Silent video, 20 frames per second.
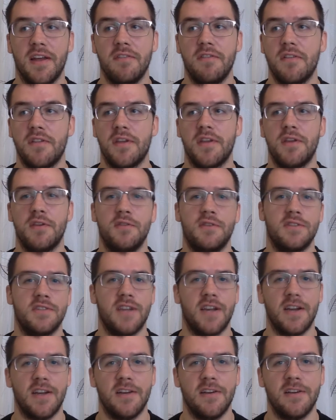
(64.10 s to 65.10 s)
everything you
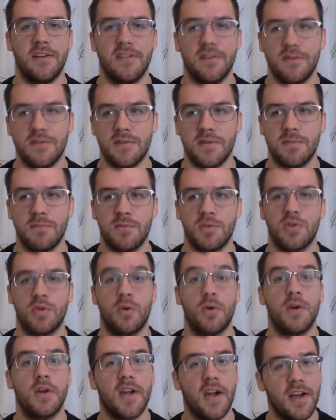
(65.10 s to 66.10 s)
desire, and there's some
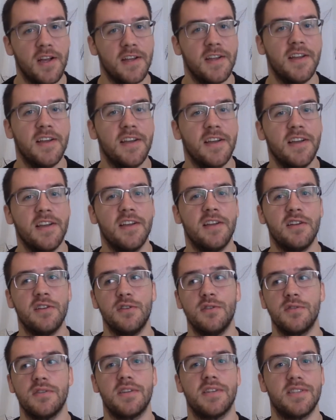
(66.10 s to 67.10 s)
shortcut
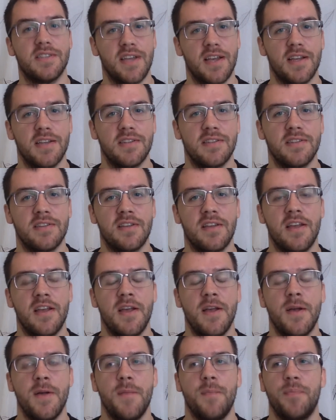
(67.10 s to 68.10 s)
to success.
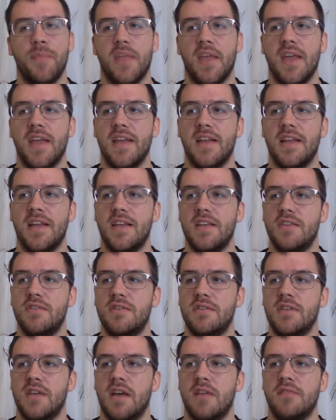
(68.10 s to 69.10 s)
And you
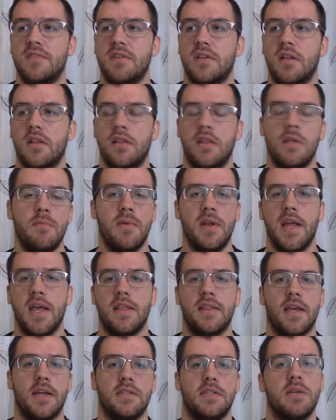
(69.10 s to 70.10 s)
just have to
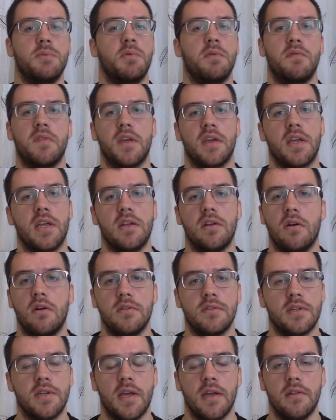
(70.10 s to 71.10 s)
eliminate that type of thinking
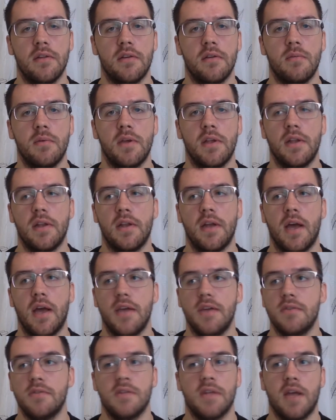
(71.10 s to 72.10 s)
altogether. And I
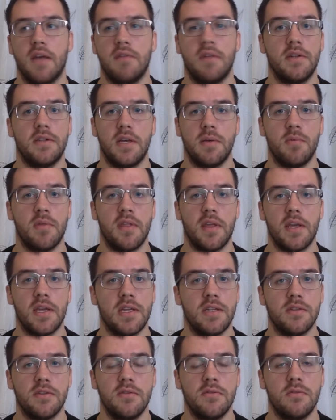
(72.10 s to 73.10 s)
used to have that type of
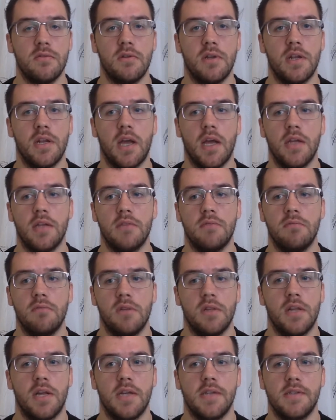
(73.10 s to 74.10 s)
thinking too, and I
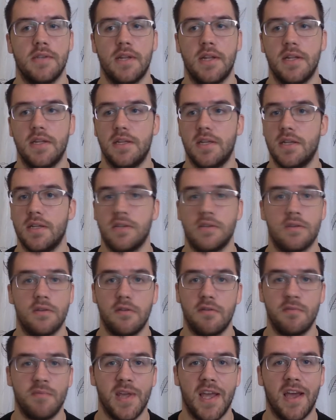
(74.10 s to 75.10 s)
realized that it didn't
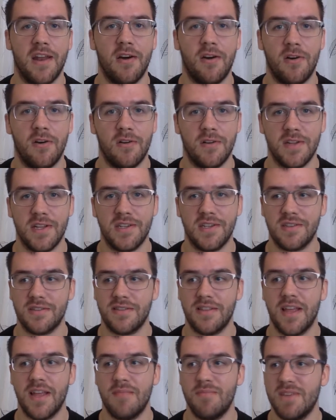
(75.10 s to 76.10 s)
serve me at all, and it
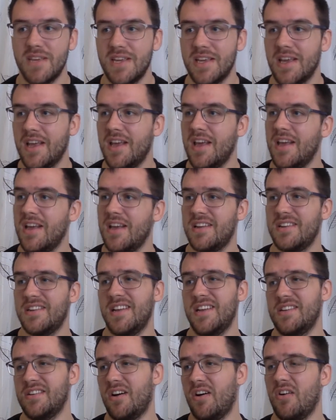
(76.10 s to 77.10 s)
just led me
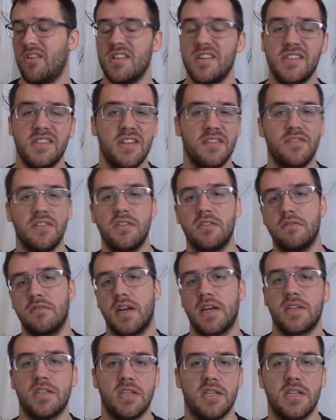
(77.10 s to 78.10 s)
into all these different
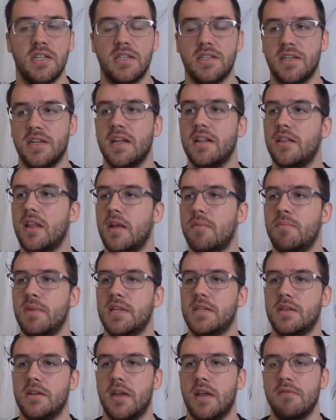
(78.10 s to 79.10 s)
directions, and it led me
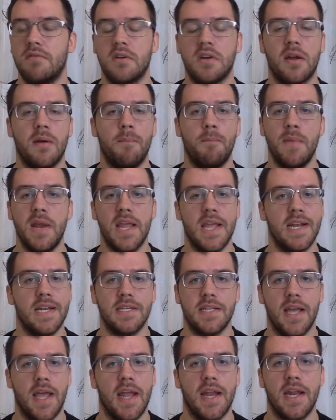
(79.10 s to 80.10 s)
to never committing
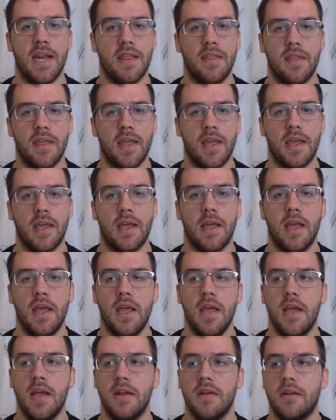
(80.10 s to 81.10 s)
to anything,
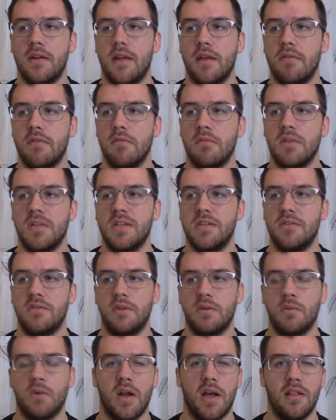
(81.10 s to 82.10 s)
to never really
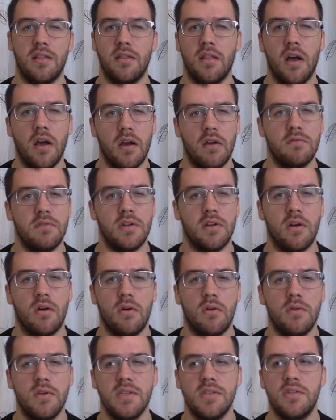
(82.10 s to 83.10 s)
doing what I loved, and
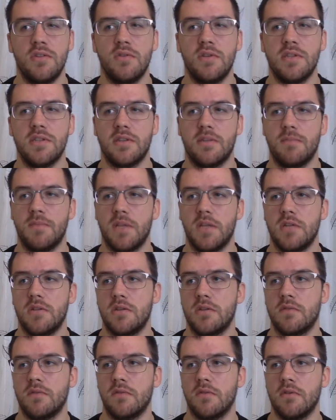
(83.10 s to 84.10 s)
always doing something
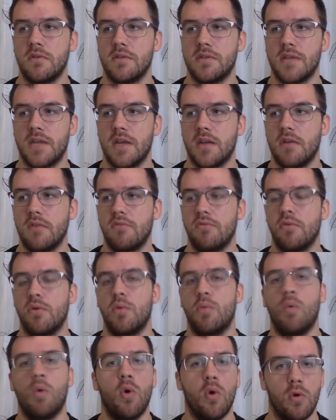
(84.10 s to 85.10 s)
just for the sake of
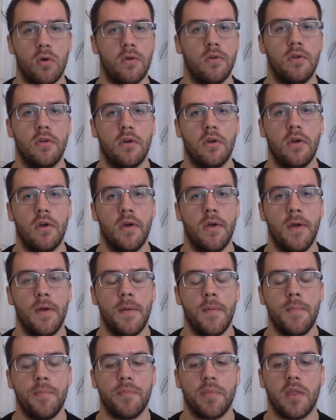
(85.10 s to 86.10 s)
reward.
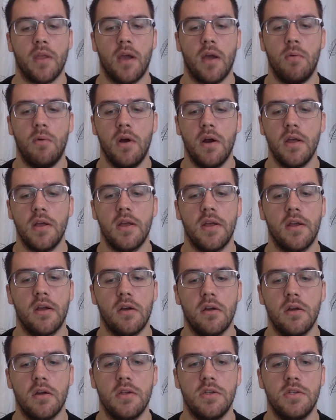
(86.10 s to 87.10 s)
I want to
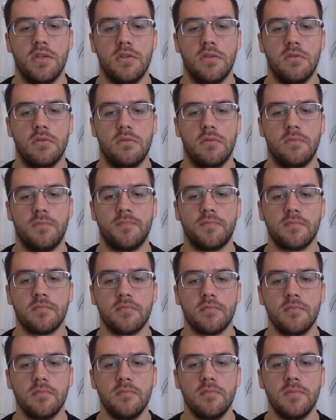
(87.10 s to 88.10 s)
encourage you
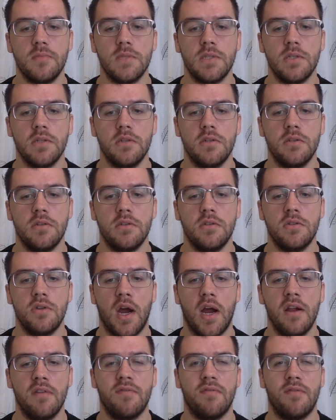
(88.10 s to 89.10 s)
to
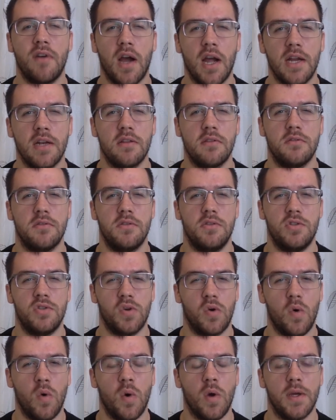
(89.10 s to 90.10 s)
try to find the
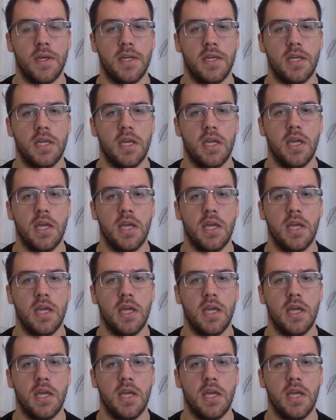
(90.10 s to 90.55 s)
joy